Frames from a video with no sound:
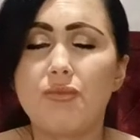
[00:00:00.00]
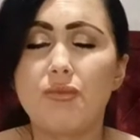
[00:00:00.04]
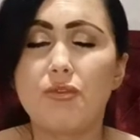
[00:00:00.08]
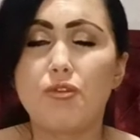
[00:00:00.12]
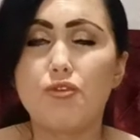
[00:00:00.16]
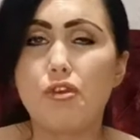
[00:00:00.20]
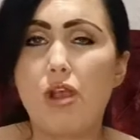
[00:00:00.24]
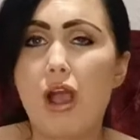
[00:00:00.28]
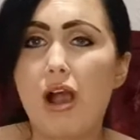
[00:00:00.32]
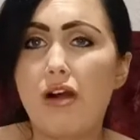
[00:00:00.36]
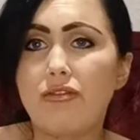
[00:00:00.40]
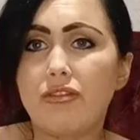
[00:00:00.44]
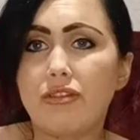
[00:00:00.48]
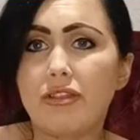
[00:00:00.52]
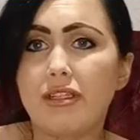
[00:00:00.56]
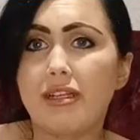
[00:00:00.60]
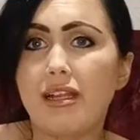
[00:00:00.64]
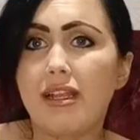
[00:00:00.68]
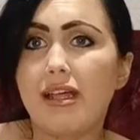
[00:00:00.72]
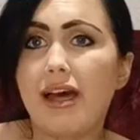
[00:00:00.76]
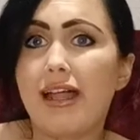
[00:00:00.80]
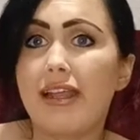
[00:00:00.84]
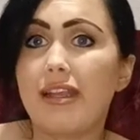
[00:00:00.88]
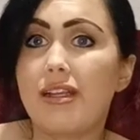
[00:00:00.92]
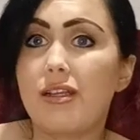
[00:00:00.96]
traveling
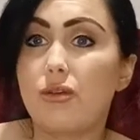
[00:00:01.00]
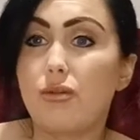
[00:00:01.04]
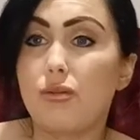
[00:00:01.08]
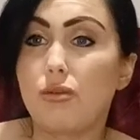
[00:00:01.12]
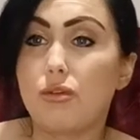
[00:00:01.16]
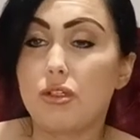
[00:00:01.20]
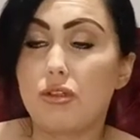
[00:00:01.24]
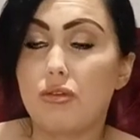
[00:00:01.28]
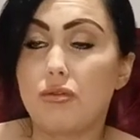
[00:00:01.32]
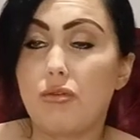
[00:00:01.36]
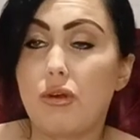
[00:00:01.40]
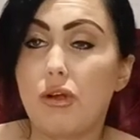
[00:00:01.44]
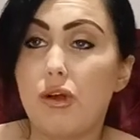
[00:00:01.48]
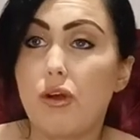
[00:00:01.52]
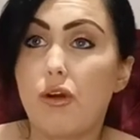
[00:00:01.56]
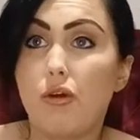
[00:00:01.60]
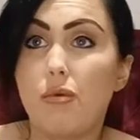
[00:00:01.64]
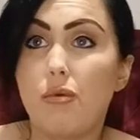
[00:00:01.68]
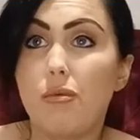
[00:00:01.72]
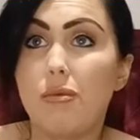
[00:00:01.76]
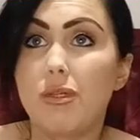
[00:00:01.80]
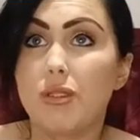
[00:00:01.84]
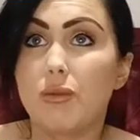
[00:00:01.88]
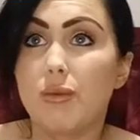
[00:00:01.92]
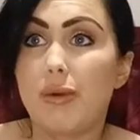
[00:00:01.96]
and also at
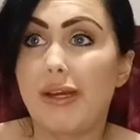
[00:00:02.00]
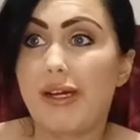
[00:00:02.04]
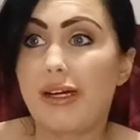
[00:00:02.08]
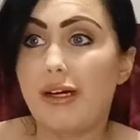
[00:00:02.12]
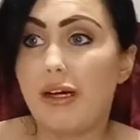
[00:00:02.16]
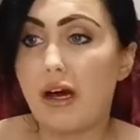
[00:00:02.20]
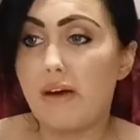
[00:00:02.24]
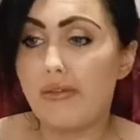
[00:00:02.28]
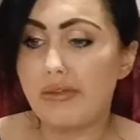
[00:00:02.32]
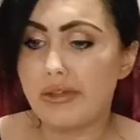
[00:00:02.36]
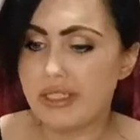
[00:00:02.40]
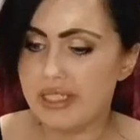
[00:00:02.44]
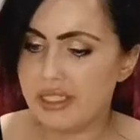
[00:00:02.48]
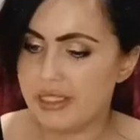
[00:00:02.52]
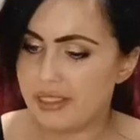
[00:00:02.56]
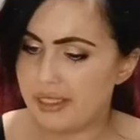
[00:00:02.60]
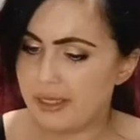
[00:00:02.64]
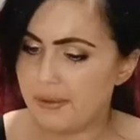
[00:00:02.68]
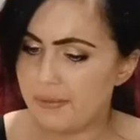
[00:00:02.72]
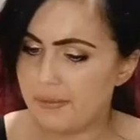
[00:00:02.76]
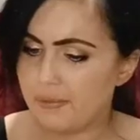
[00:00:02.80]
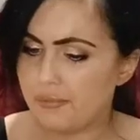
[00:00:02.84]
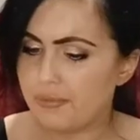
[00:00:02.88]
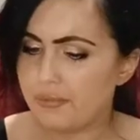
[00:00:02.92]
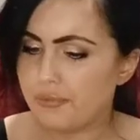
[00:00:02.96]
home as well,
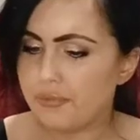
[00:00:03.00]
obviously.